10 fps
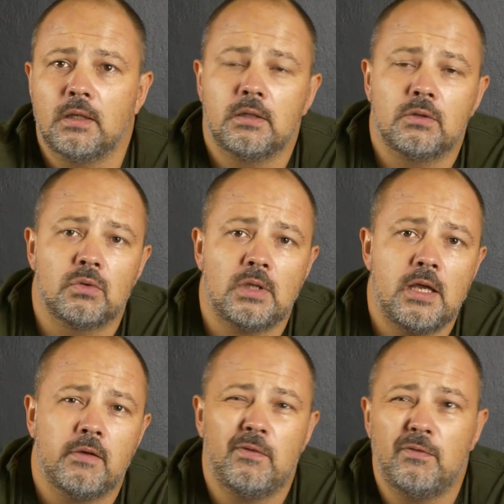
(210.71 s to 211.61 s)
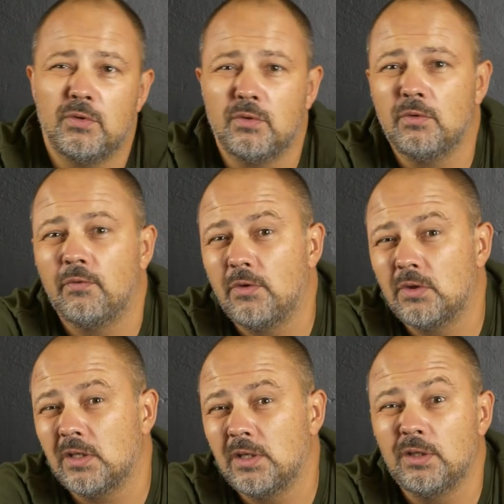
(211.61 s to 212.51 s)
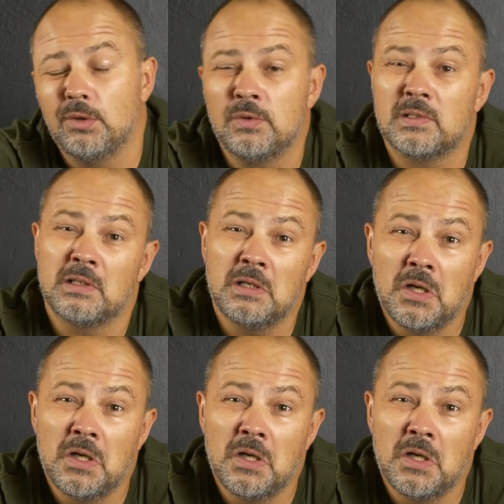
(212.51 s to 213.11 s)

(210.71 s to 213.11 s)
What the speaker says: and to take with you 30 kilos.